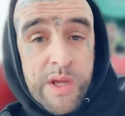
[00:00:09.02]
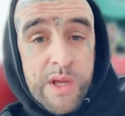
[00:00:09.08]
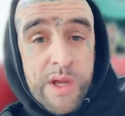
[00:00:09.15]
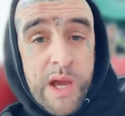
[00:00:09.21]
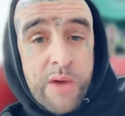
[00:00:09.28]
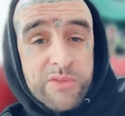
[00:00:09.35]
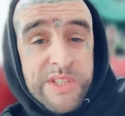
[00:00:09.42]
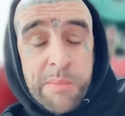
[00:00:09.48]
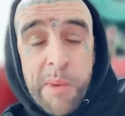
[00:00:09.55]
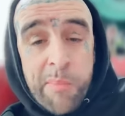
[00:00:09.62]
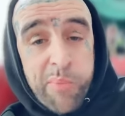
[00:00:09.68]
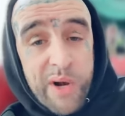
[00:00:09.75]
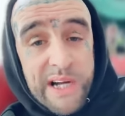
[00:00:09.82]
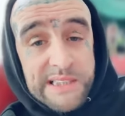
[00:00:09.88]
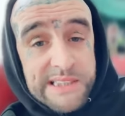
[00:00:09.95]
I was in my
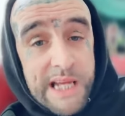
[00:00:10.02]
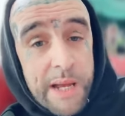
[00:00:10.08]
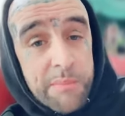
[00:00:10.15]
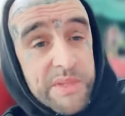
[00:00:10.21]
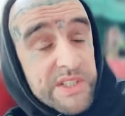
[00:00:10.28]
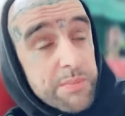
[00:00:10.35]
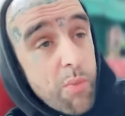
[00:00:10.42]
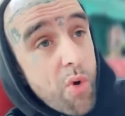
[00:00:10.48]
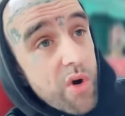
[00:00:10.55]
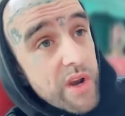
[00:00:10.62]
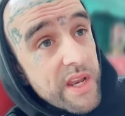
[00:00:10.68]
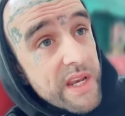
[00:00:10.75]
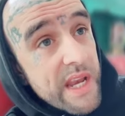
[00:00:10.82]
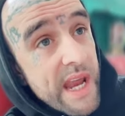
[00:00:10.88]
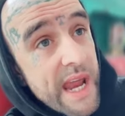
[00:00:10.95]
prayer time this
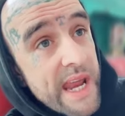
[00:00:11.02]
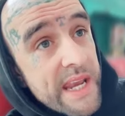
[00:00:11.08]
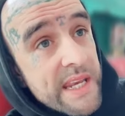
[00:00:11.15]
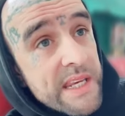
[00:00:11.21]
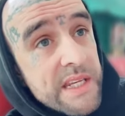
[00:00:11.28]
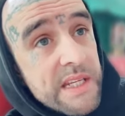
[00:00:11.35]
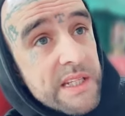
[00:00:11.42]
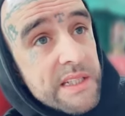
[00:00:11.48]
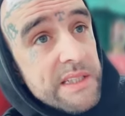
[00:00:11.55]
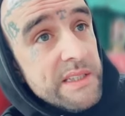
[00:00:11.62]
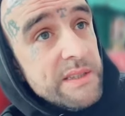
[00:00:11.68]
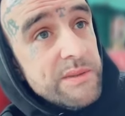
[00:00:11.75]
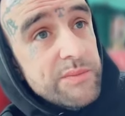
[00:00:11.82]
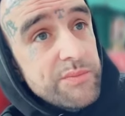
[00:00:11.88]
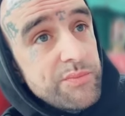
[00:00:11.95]
morning and
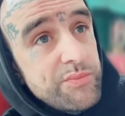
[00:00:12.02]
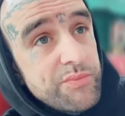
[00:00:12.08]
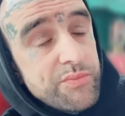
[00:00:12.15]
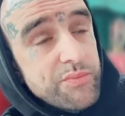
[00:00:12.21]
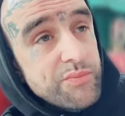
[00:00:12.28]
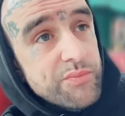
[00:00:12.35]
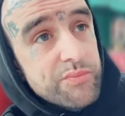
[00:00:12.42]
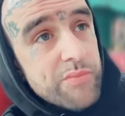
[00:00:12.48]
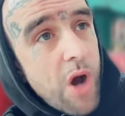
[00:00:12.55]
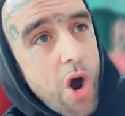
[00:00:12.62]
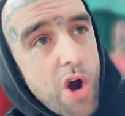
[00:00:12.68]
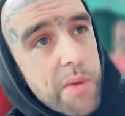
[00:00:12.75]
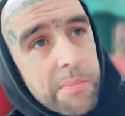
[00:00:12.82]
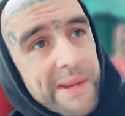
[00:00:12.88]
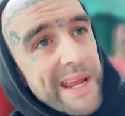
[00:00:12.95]
my
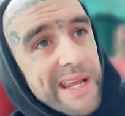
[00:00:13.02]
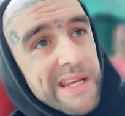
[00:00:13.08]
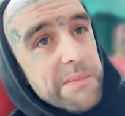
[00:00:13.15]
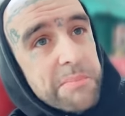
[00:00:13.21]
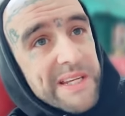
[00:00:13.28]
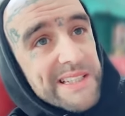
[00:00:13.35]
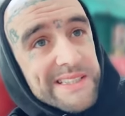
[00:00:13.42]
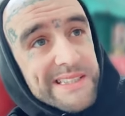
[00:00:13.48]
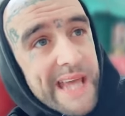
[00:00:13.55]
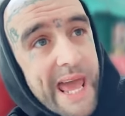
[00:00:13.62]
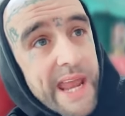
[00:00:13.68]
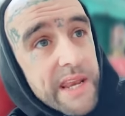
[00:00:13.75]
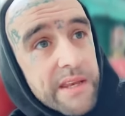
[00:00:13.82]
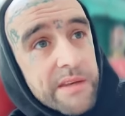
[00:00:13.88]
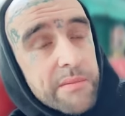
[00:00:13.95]
heart began to be
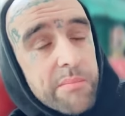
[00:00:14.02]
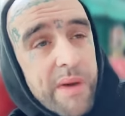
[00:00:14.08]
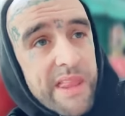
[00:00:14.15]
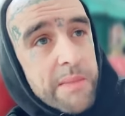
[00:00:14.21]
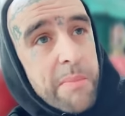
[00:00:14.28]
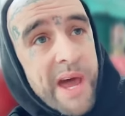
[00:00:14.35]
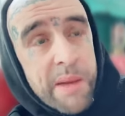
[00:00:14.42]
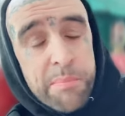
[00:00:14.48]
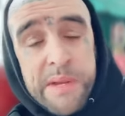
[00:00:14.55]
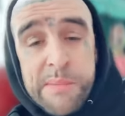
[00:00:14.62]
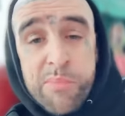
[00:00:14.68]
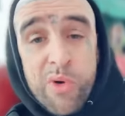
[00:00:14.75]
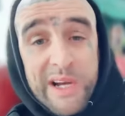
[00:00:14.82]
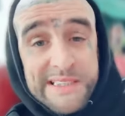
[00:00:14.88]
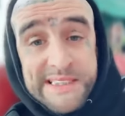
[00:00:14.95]
saddened by the amount of
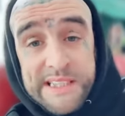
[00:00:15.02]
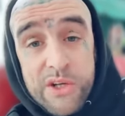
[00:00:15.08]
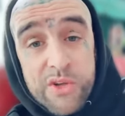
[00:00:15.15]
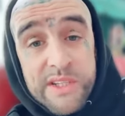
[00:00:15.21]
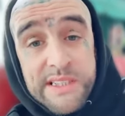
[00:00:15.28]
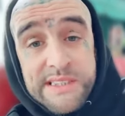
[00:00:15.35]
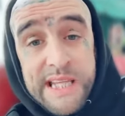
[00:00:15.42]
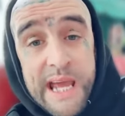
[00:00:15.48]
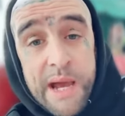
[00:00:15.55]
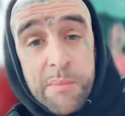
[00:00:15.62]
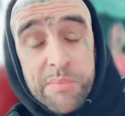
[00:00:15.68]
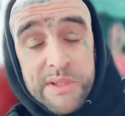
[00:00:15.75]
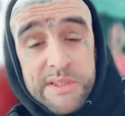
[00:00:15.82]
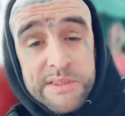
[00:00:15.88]
people I see on this app